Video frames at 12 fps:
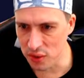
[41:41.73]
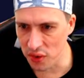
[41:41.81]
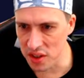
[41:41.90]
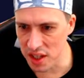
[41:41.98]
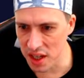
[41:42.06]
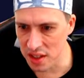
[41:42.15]

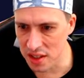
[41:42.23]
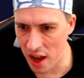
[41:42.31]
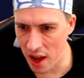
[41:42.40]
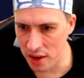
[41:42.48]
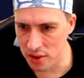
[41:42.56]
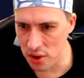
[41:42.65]
for Dig
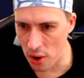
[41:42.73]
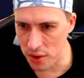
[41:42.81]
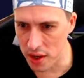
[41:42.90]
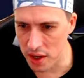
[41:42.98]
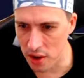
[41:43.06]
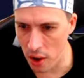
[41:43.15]
Dug,
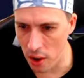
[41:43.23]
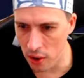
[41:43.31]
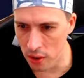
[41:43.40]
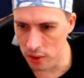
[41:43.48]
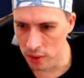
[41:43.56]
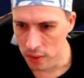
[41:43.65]
Donkey
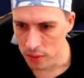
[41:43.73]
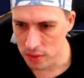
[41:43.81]
Kong,